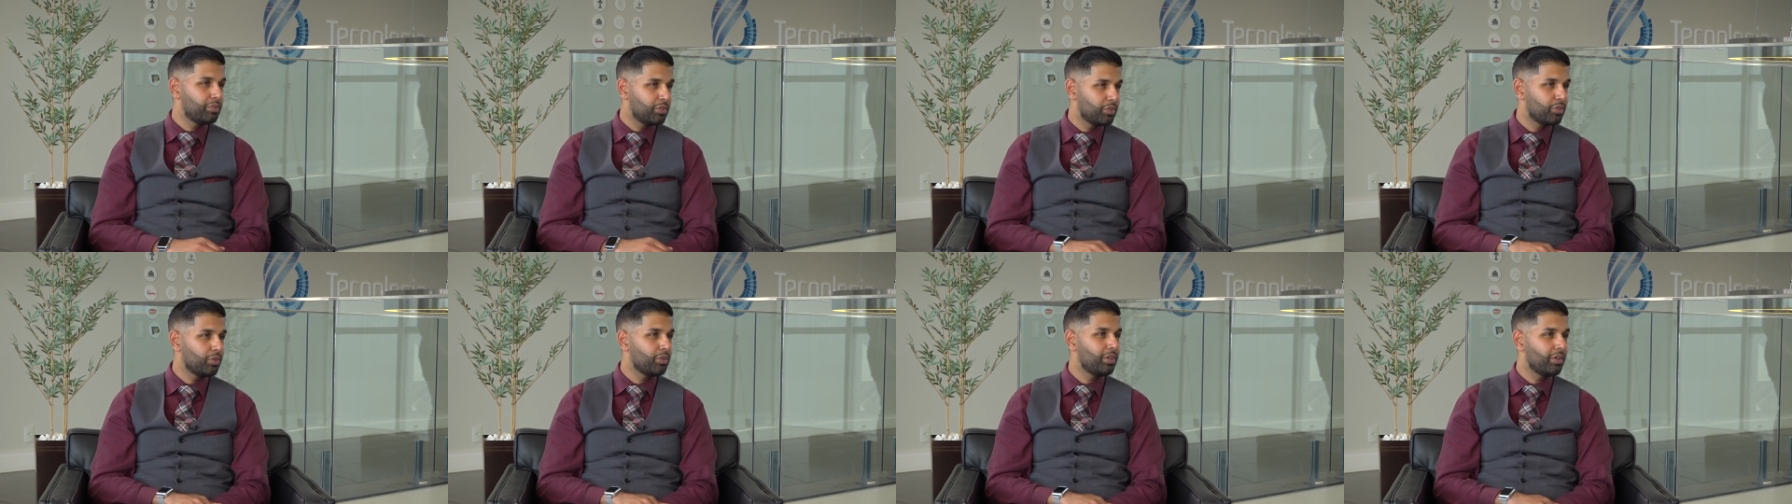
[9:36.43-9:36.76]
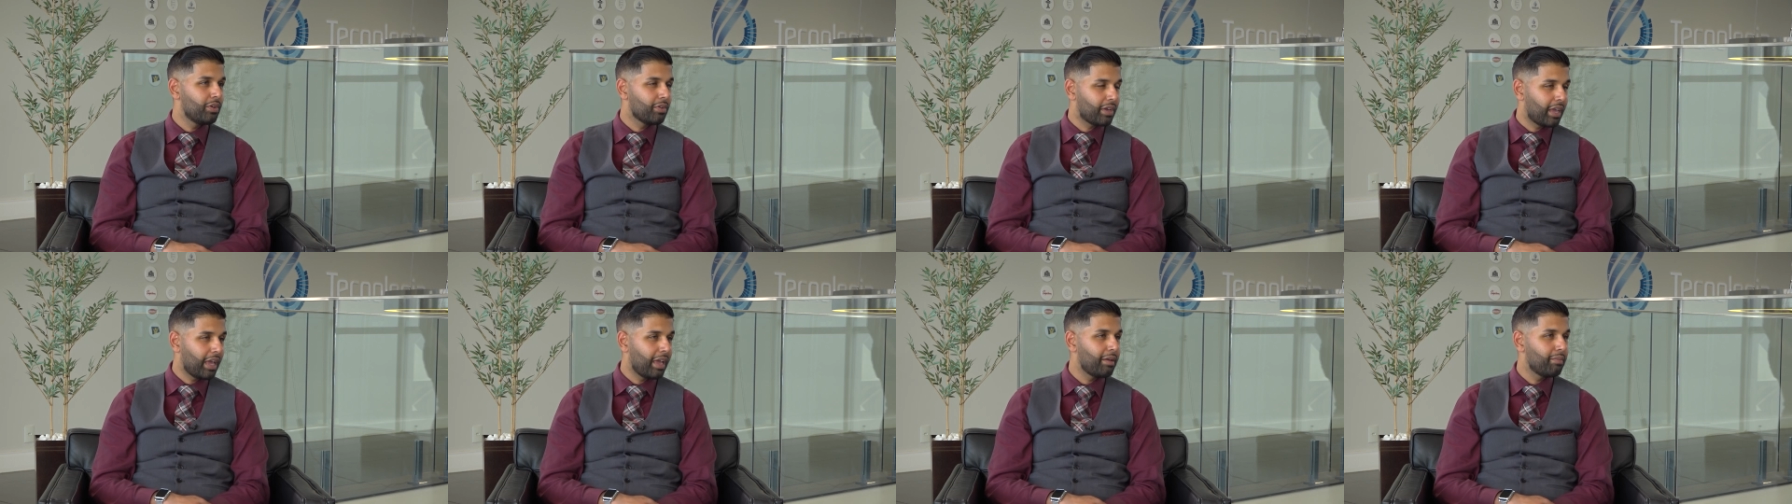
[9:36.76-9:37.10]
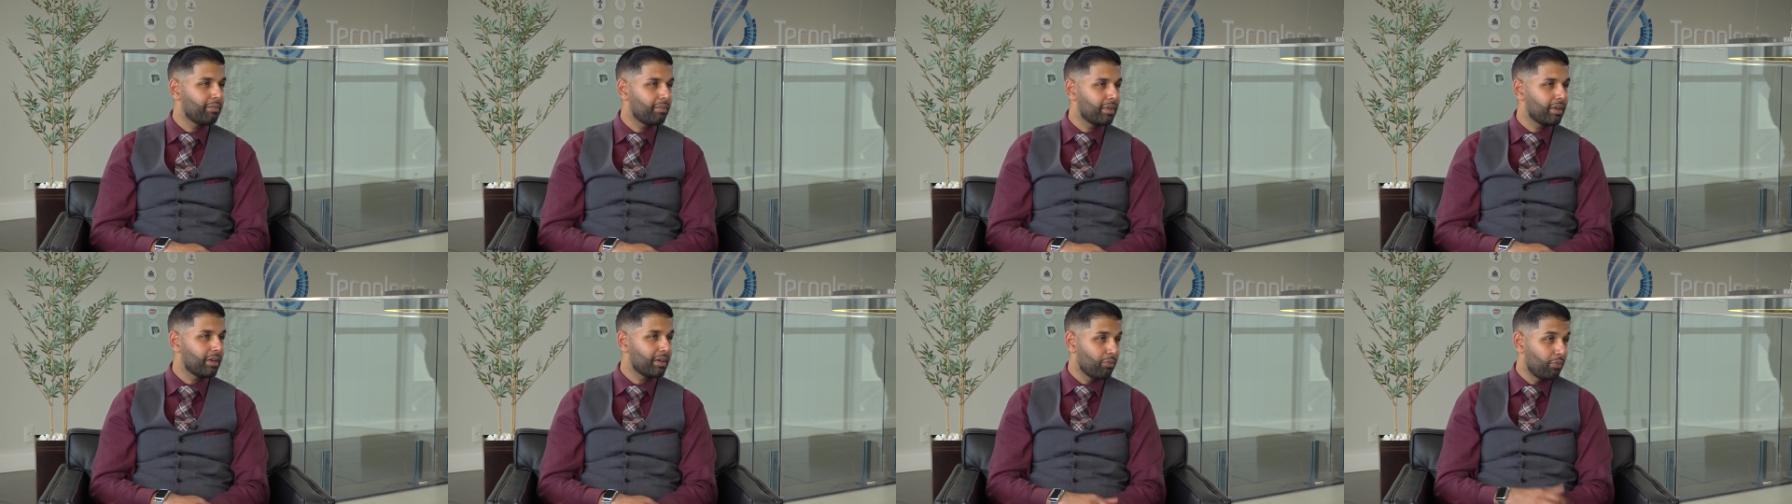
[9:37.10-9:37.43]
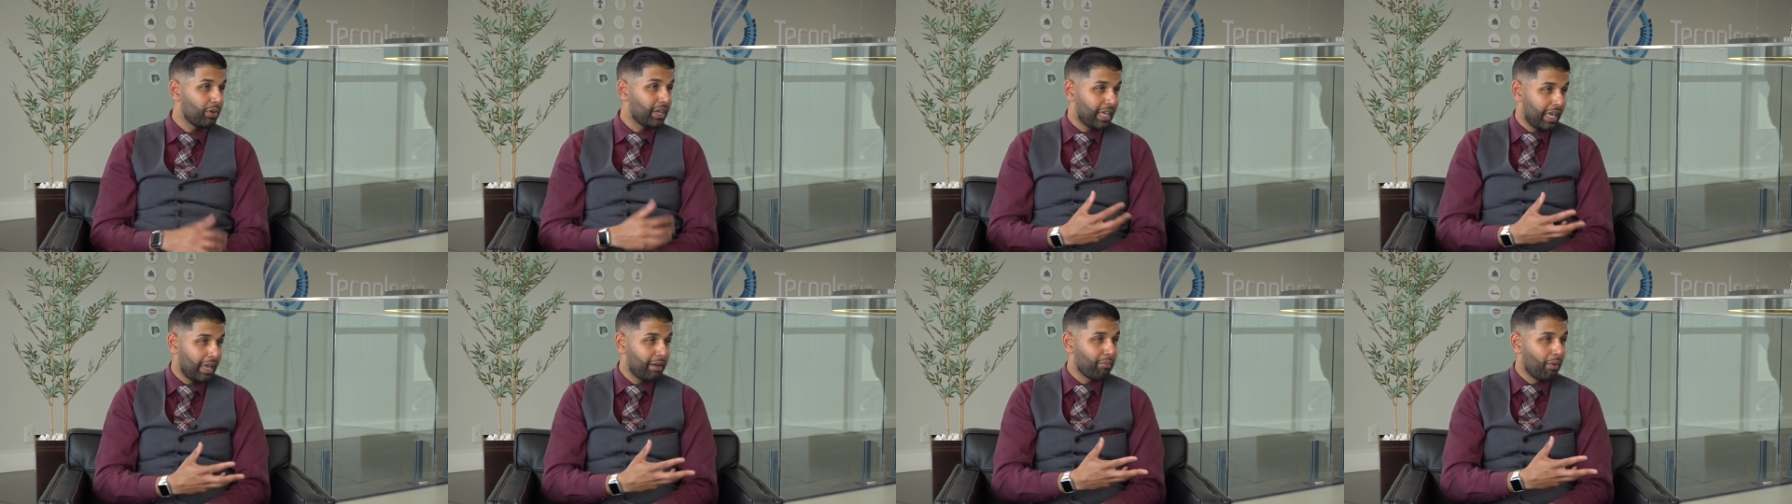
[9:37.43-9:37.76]
Studio came
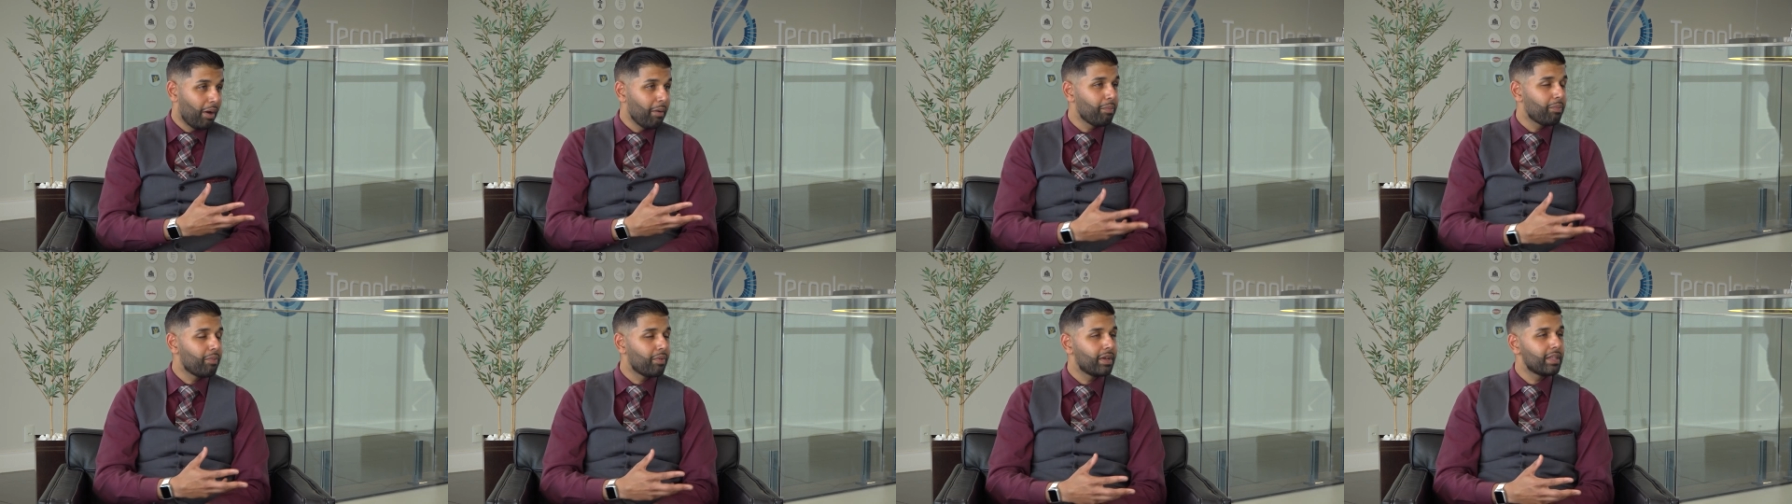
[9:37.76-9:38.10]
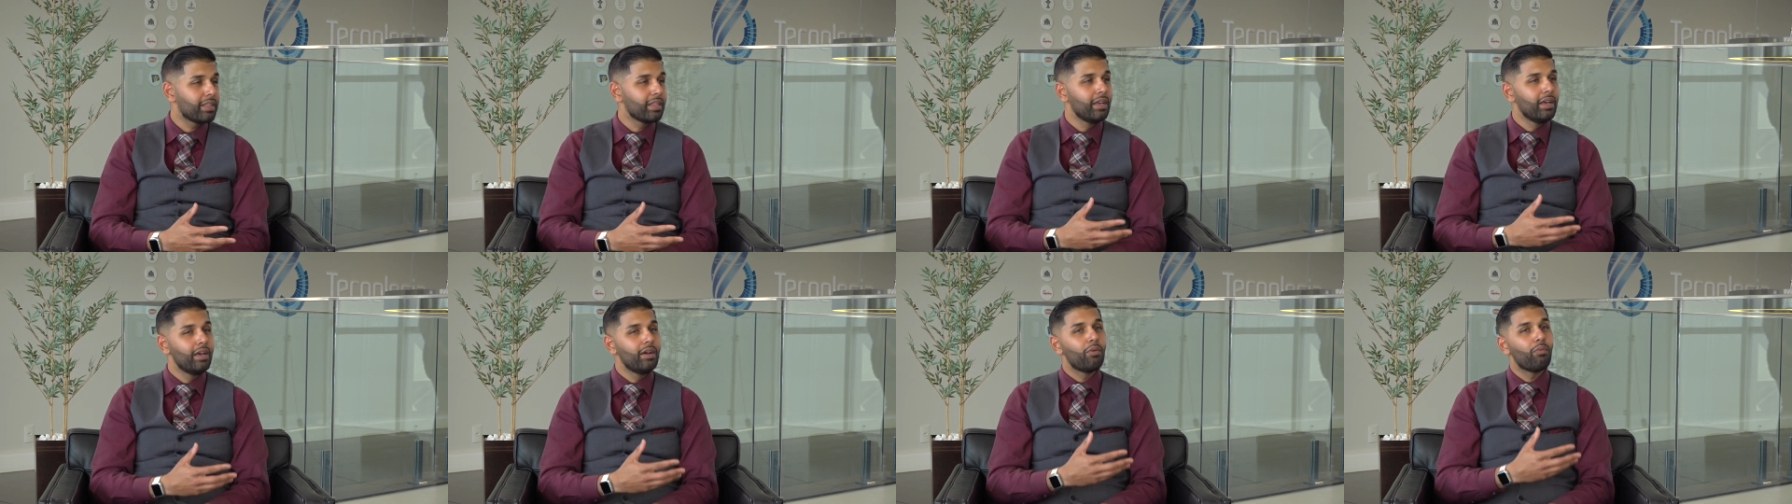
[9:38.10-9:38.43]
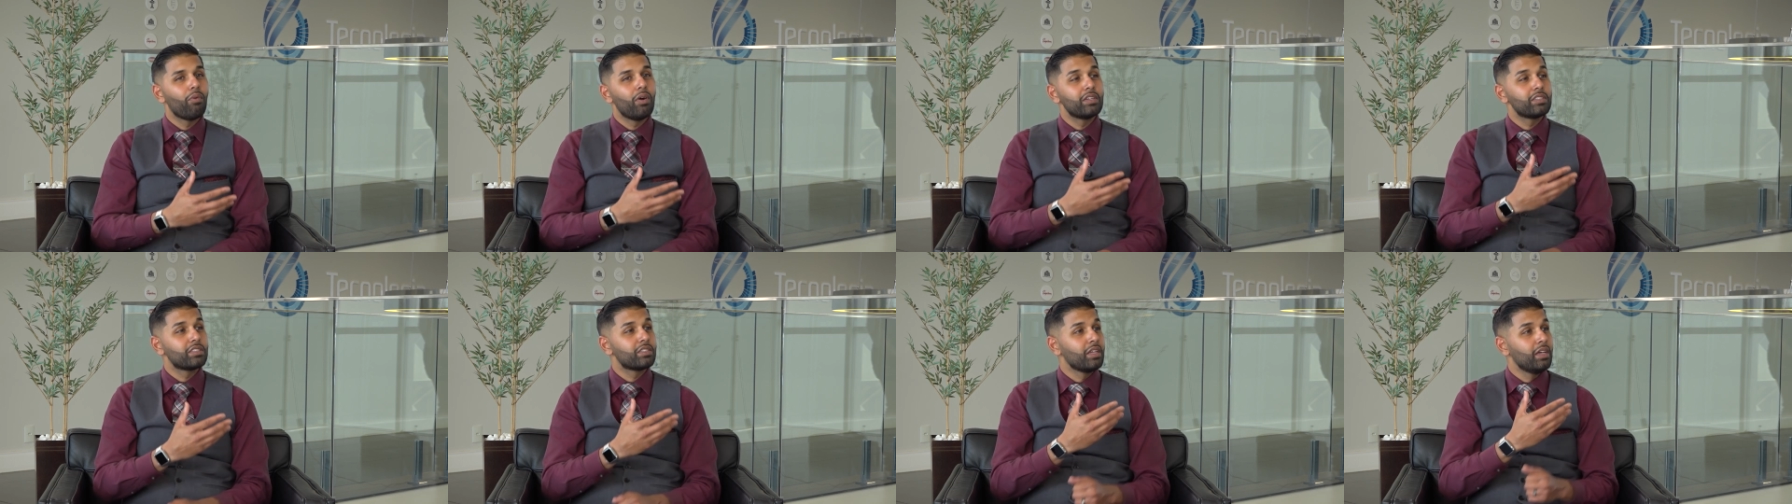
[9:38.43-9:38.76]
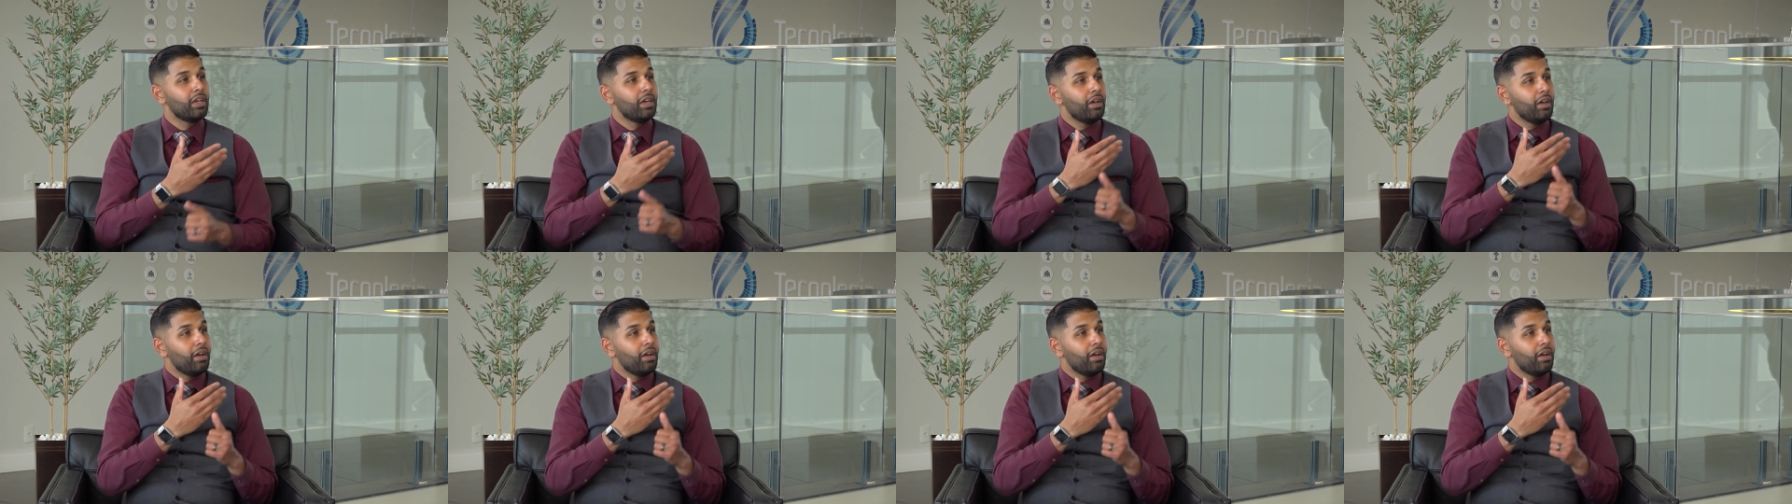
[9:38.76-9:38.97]
we came up with was